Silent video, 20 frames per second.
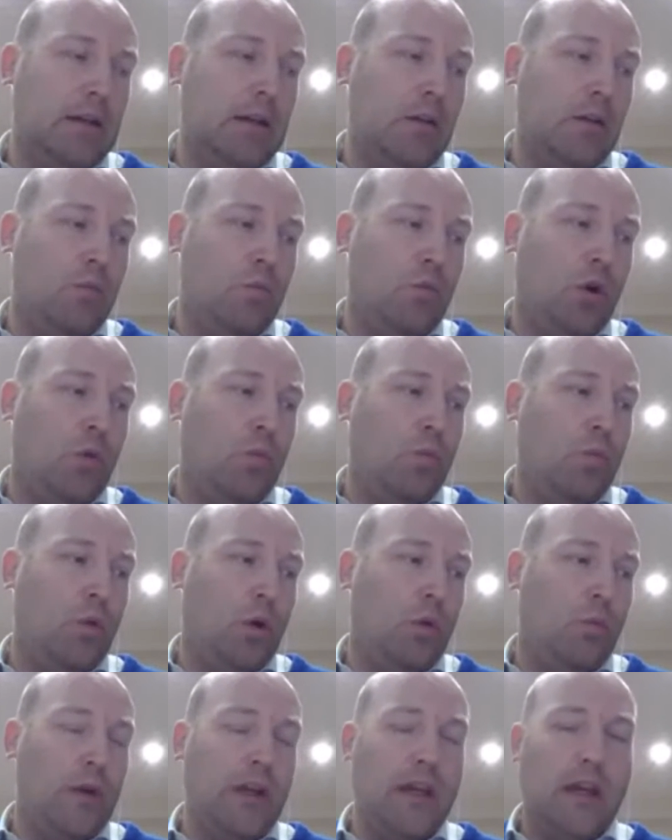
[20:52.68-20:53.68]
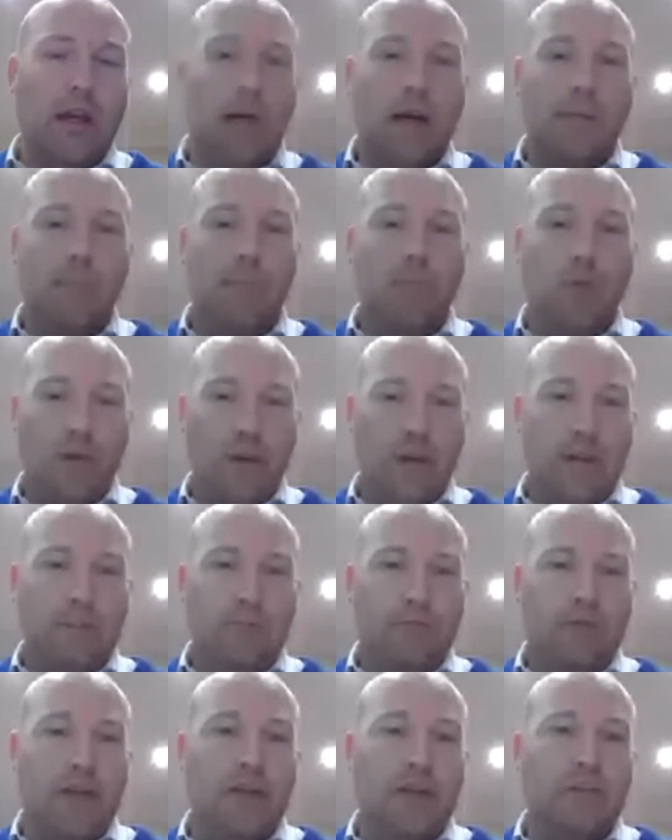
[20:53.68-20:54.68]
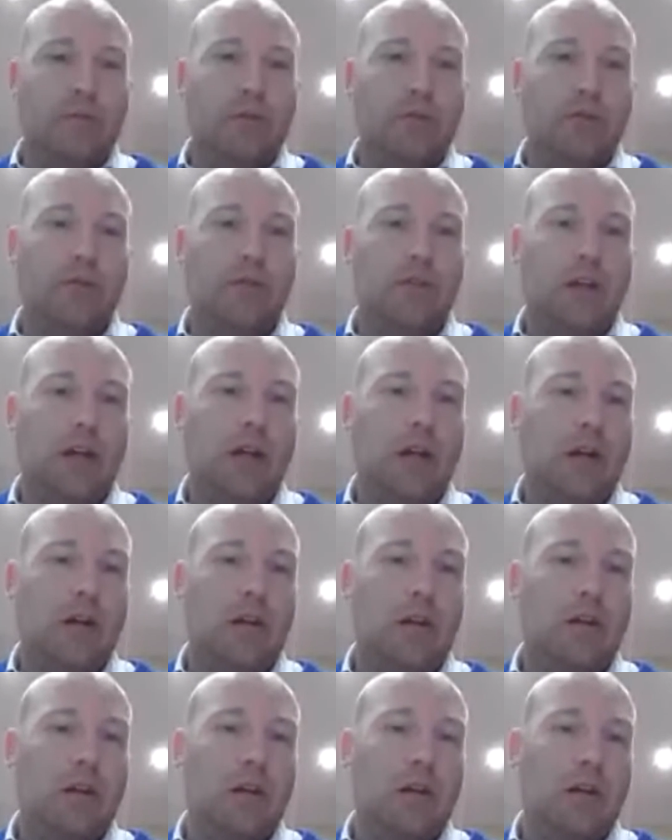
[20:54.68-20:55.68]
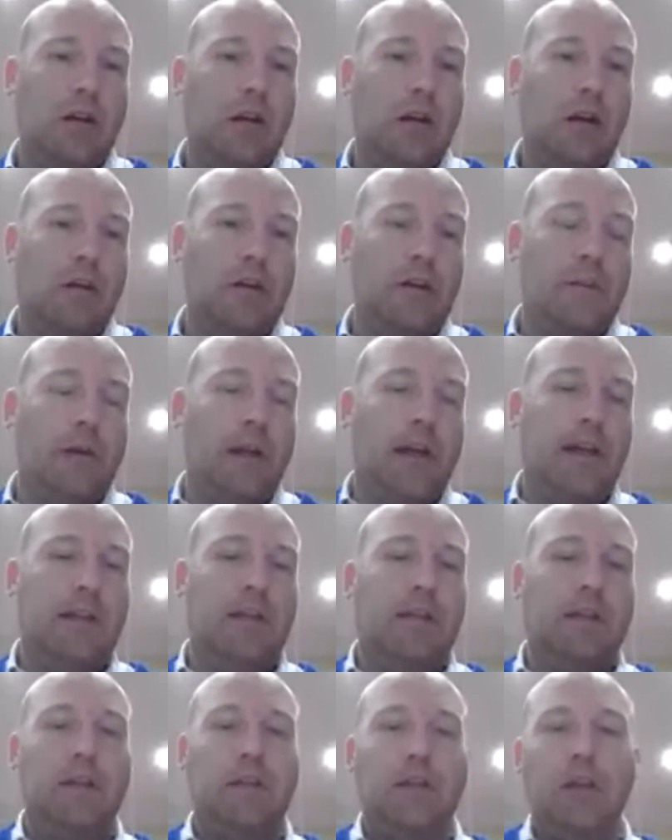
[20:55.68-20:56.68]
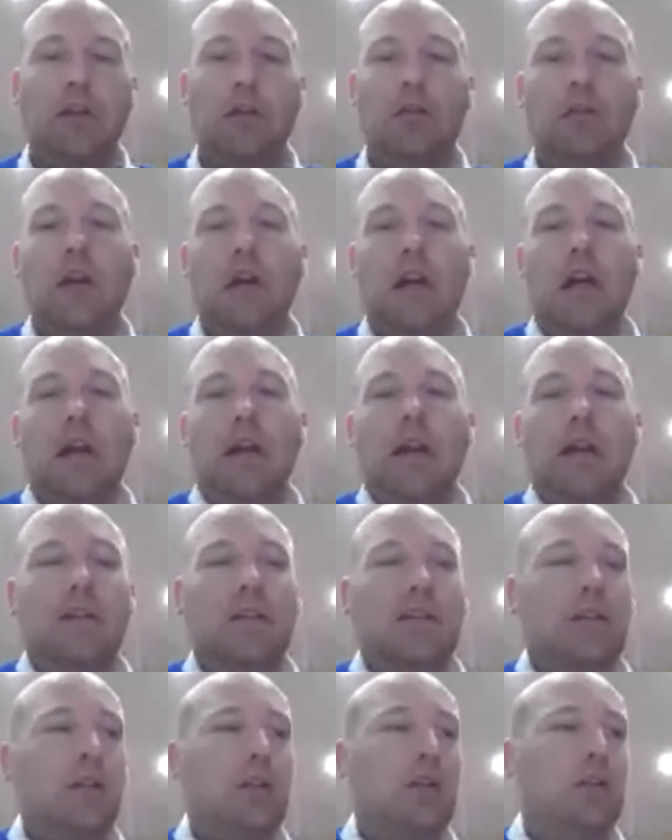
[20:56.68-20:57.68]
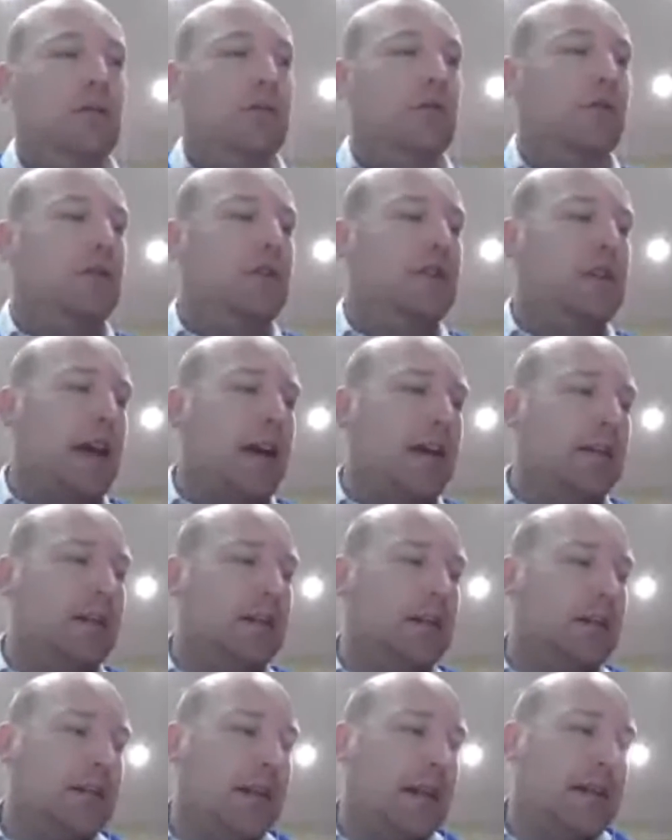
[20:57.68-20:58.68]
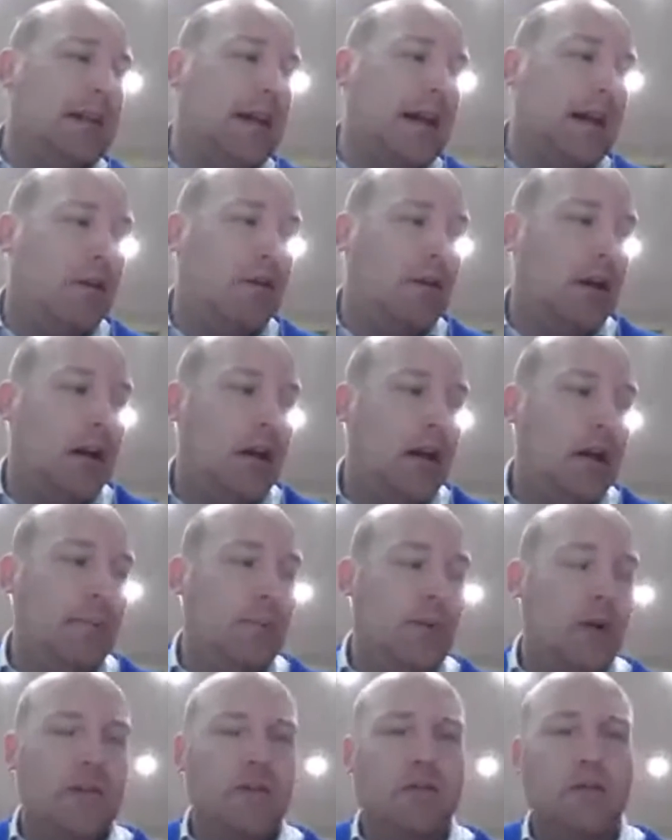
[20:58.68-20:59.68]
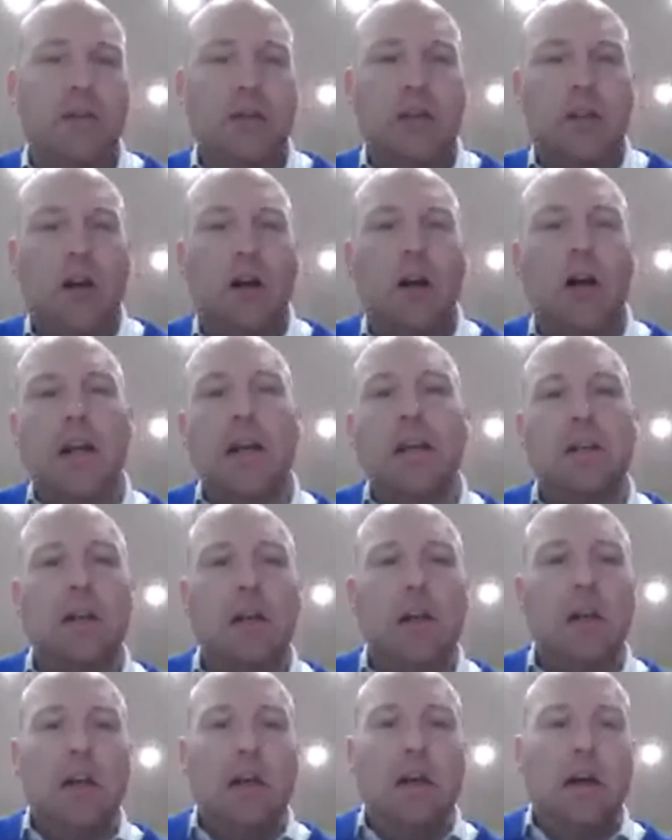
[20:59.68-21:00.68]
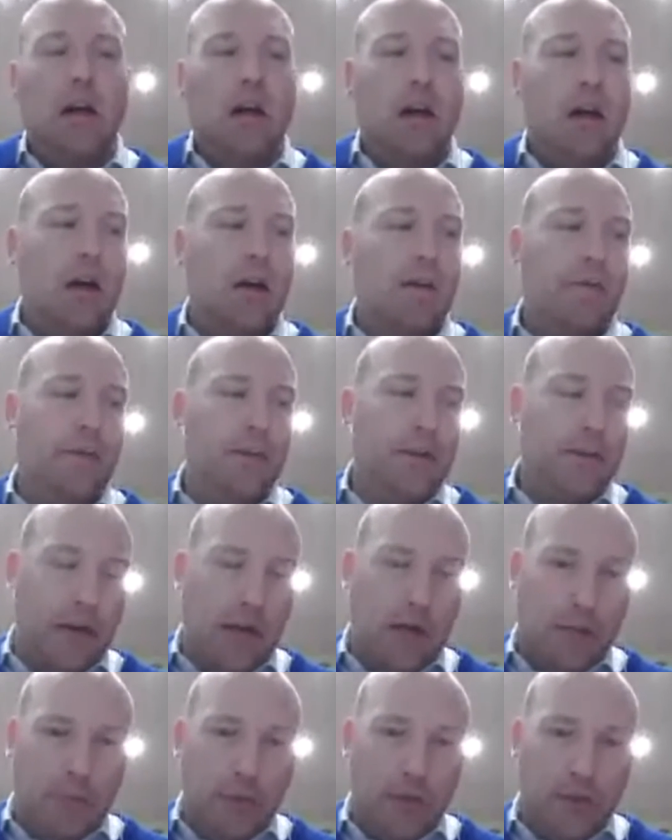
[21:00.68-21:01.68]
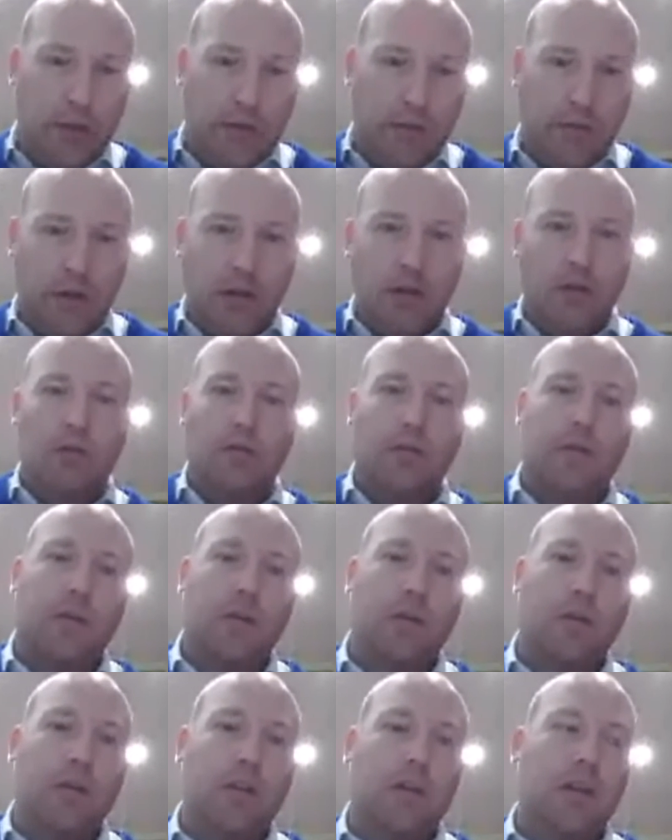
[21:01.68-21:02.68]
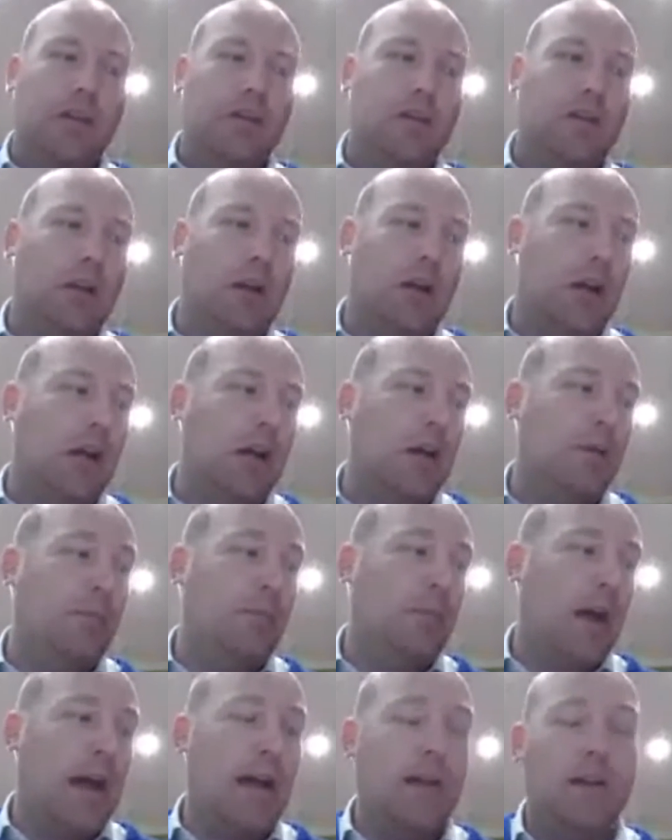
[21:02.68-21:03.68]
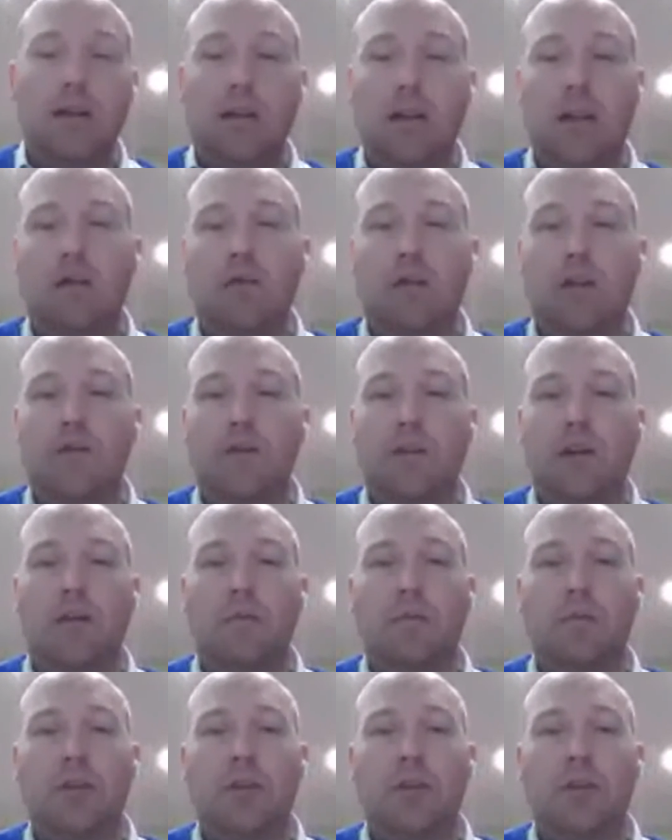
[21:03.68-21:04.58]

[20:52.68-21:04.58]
what these principles are in place to do is to set out a sort of a guide for developers, for local authorities, and equally for government